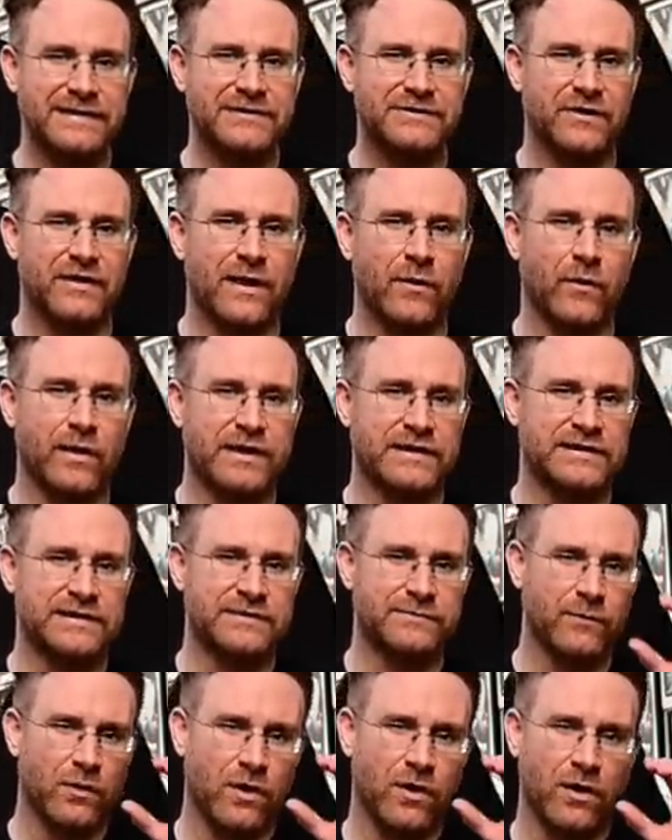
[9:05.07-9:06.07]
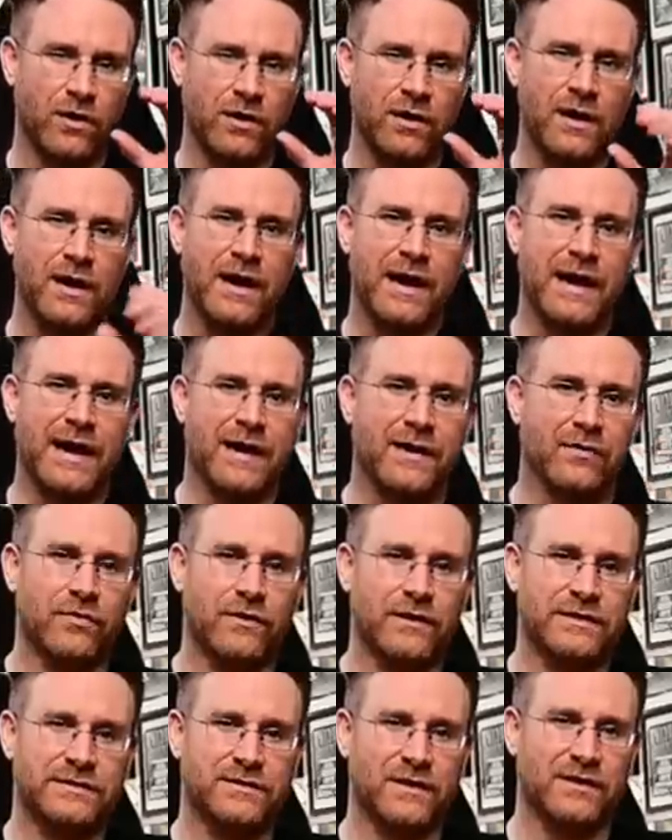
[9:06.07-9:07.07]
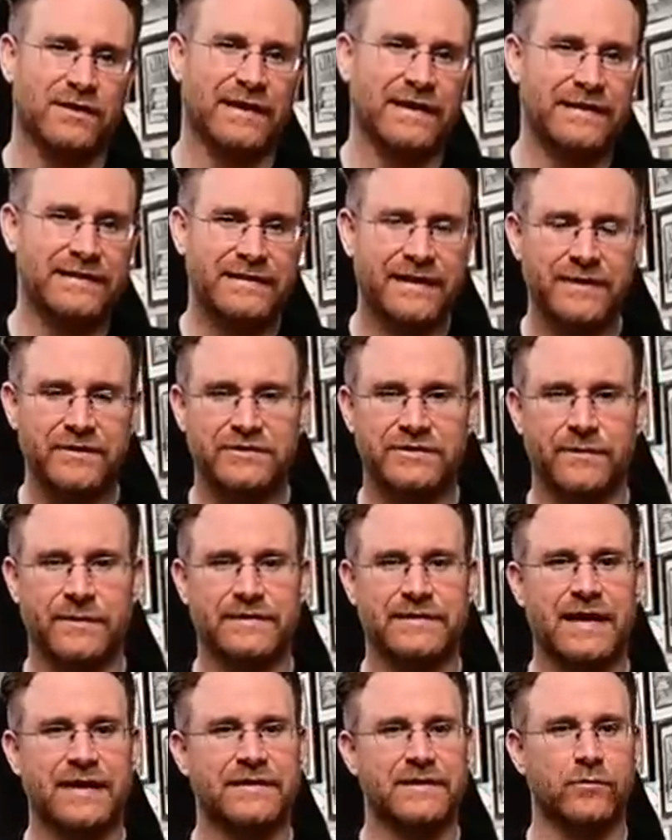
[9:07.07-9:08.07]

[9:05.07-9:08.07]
so that when it's small and it's on LinkedIn or something like that,